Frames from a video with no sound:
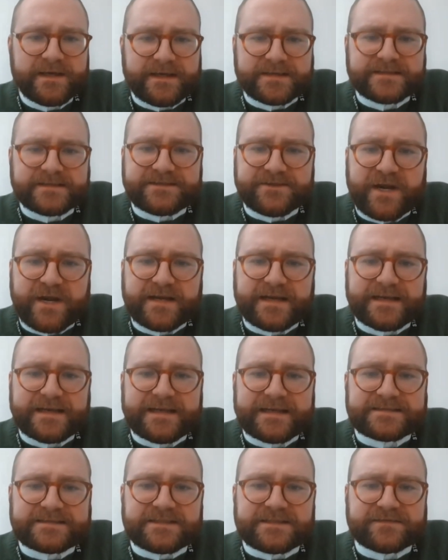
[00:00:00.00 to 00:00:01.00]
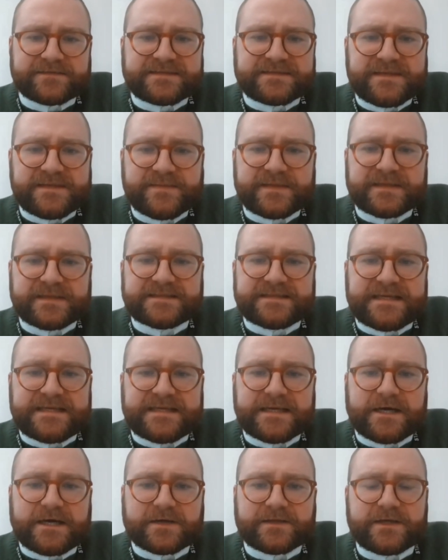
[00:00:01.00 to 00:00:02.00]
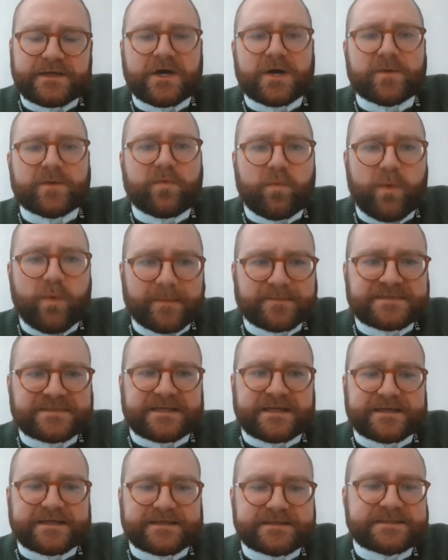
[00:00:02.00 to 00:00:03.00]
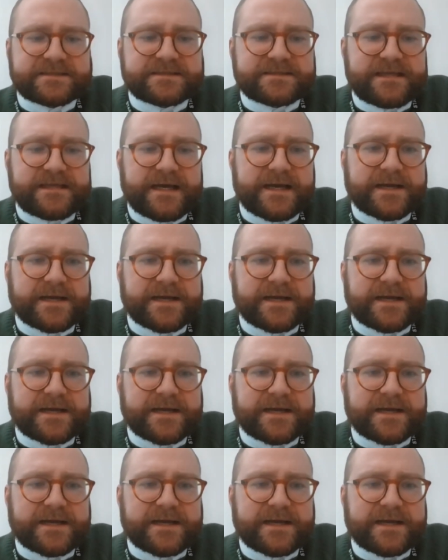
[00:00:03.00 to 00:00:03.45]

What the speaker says: Is there any list of CPD on the ARB website?